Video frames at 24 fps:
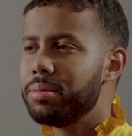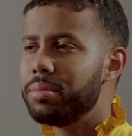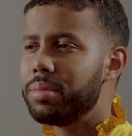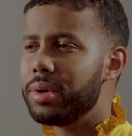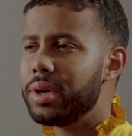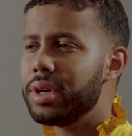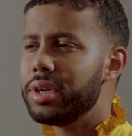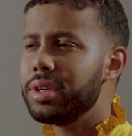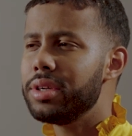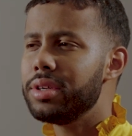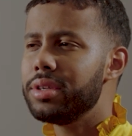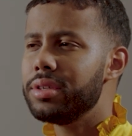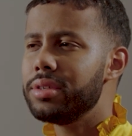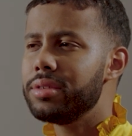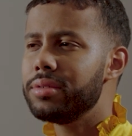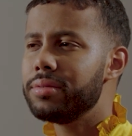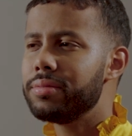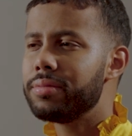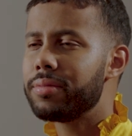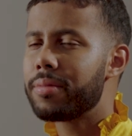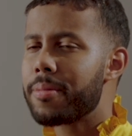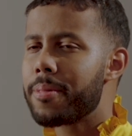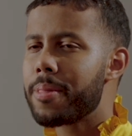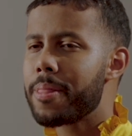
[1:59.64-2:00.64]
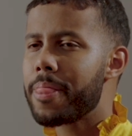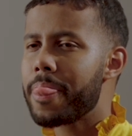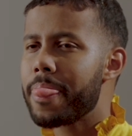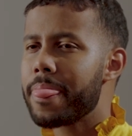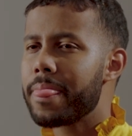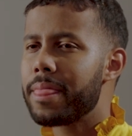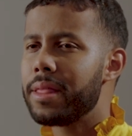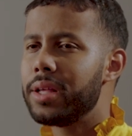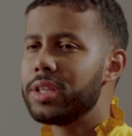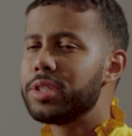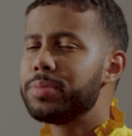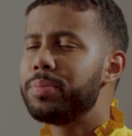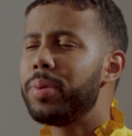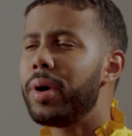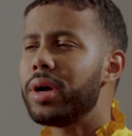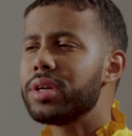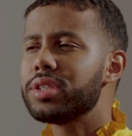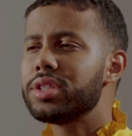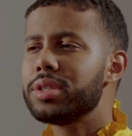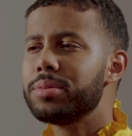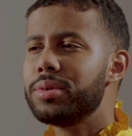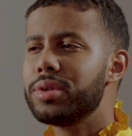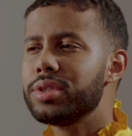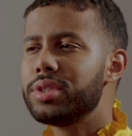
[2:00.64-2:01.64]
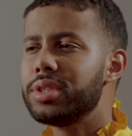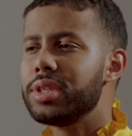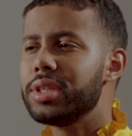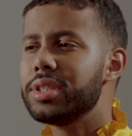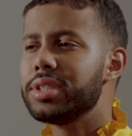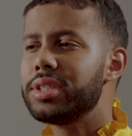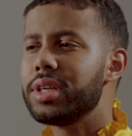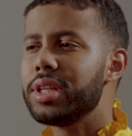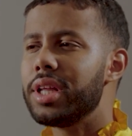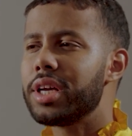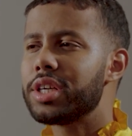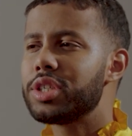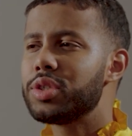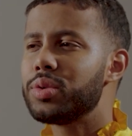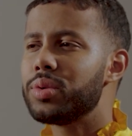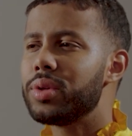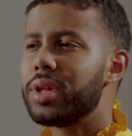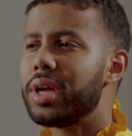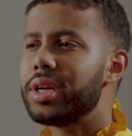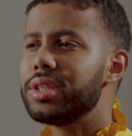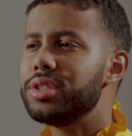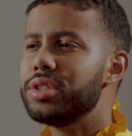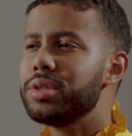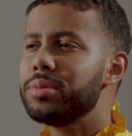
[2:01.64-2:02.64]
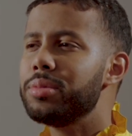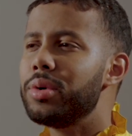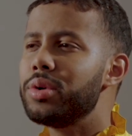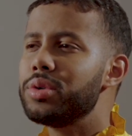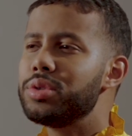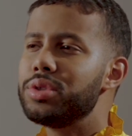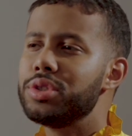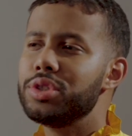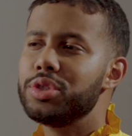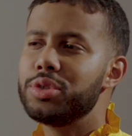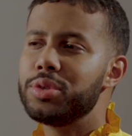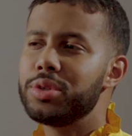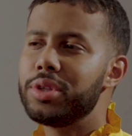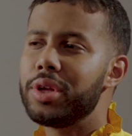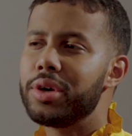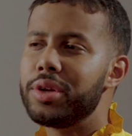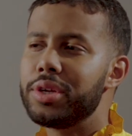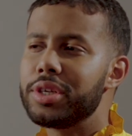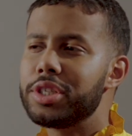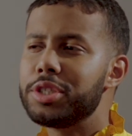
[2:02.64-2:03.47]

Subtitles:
But it's possible to intellectualize your emotions without